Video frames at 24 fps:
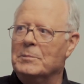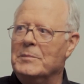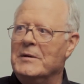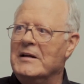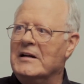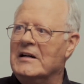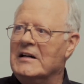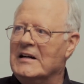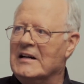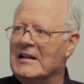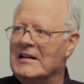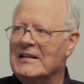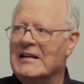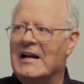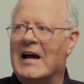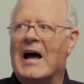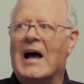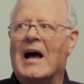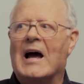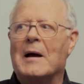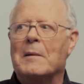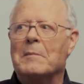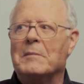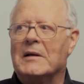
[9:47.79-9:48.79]
bit at a
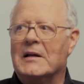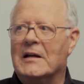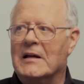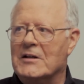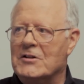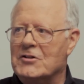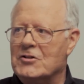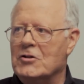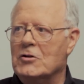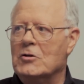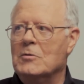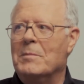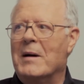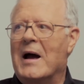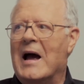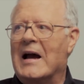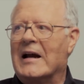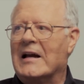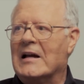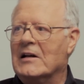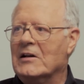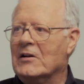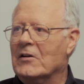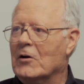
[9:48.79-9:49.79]
time, get you
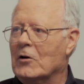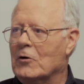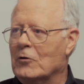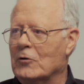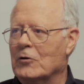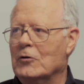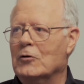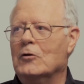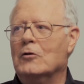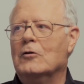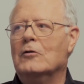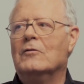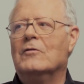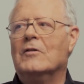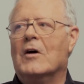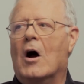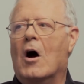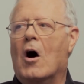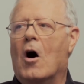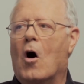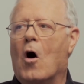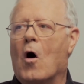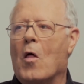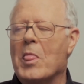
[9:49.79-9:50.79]
back in the groove
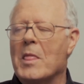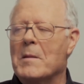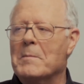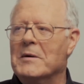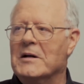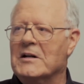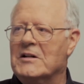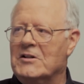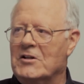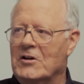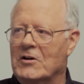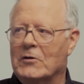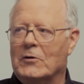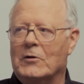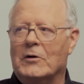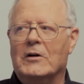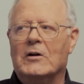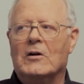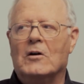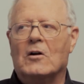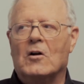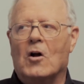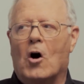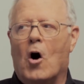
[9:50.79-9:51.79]
on the
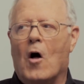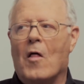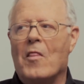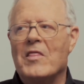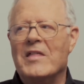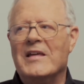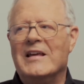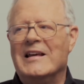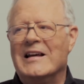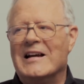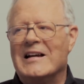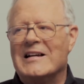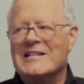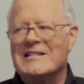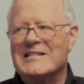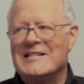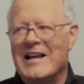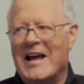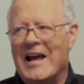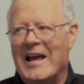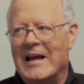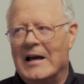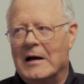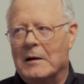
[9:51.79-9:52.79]
material on the
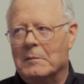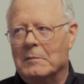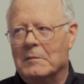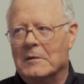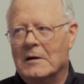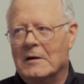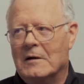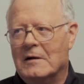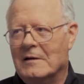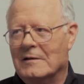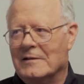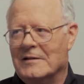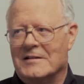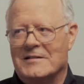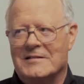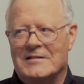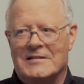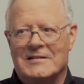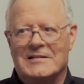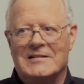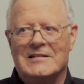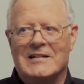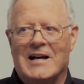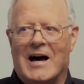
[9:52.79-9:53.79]
exam. This
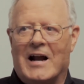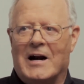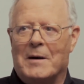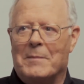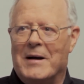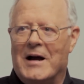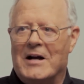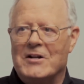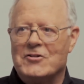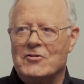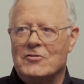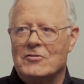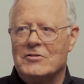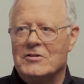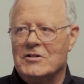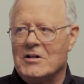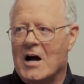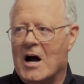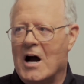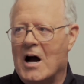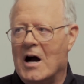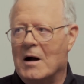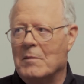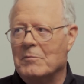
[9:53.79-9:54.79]
is not about your
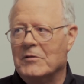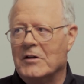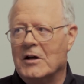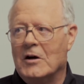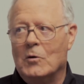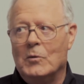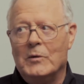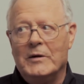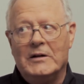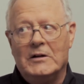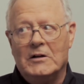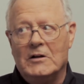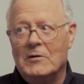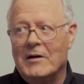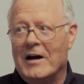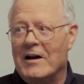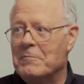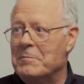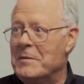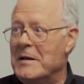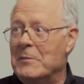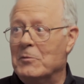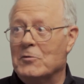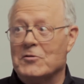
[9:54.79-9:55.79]
job, though we do
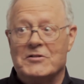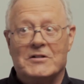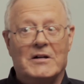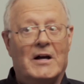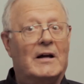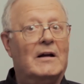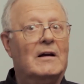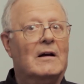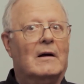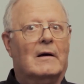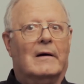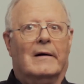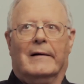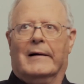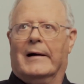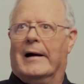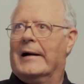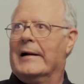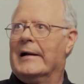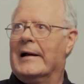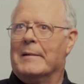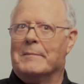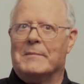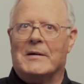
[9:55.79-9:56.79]
have people say,
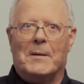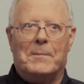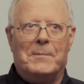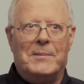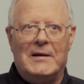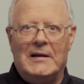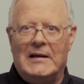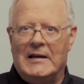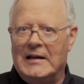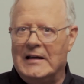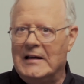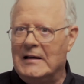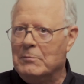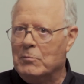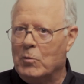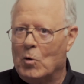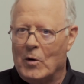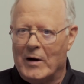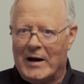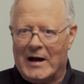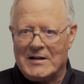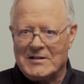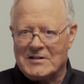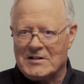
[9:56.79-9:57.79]
I got my PE,
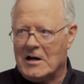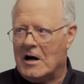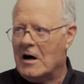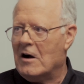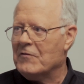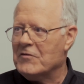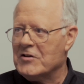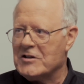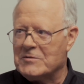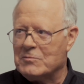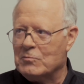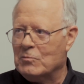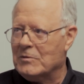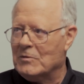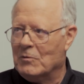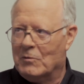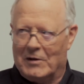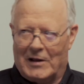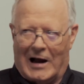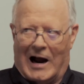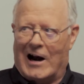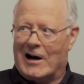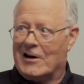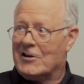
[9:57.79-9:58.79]
boy, I solved this.
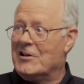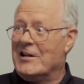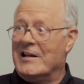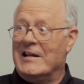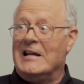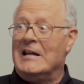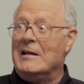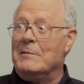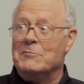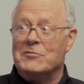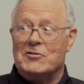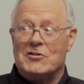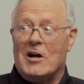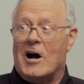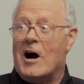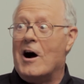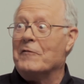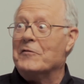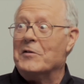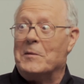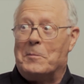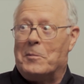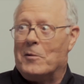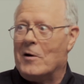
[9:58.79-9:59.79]
Our team
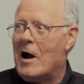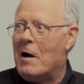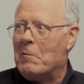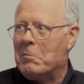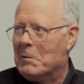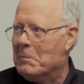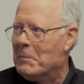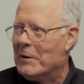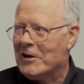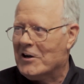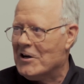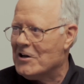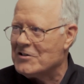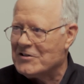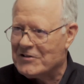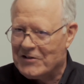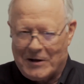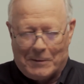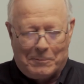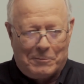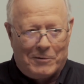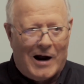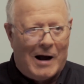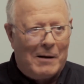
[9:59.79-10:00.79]
solved a problem because of
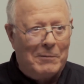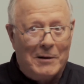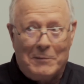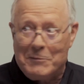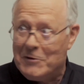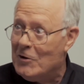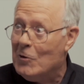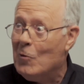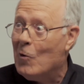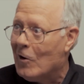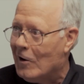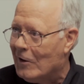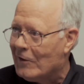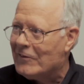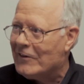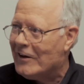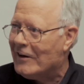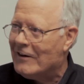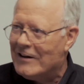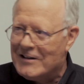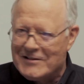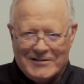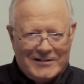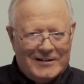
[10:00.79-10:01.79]
the problem you worked
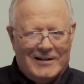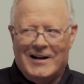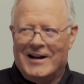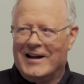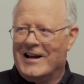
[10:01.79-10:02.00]
there. It's